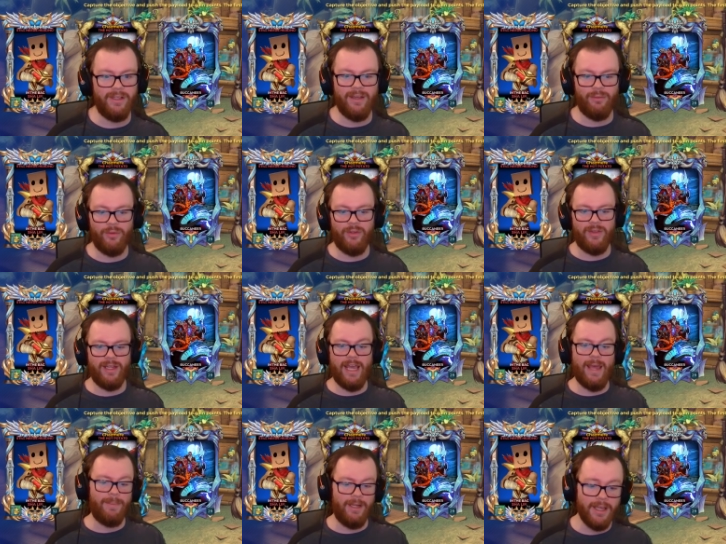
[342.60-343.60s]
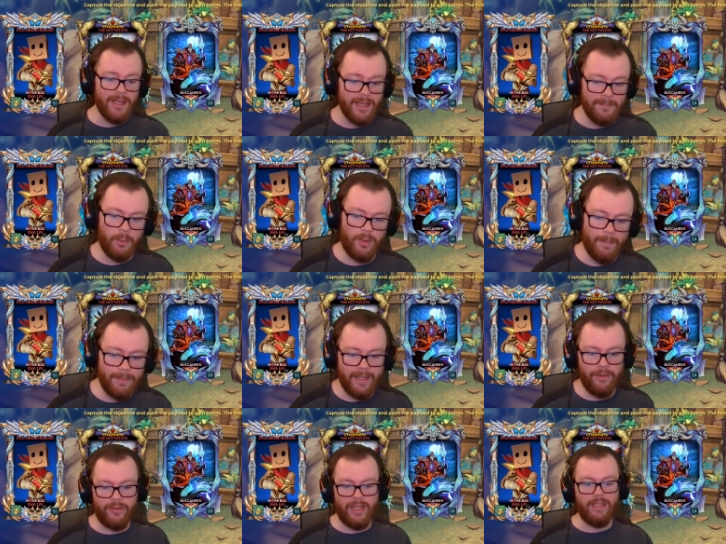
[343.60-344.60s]
ever see that happening. But we're up
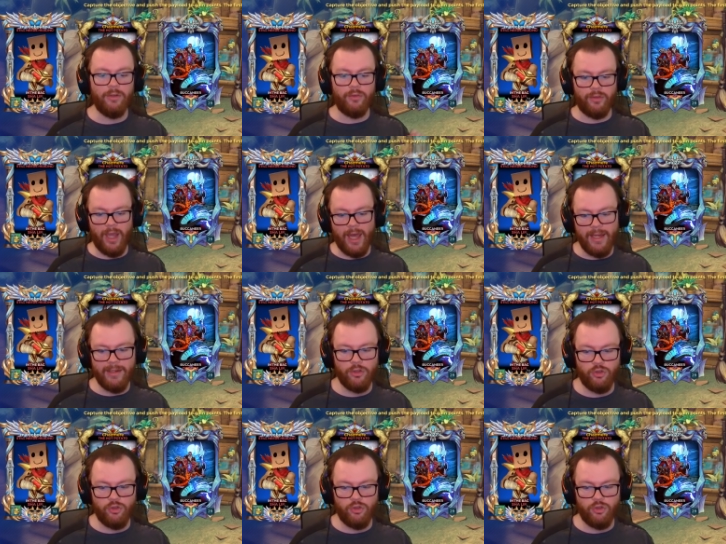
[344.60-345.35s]
against a Skye,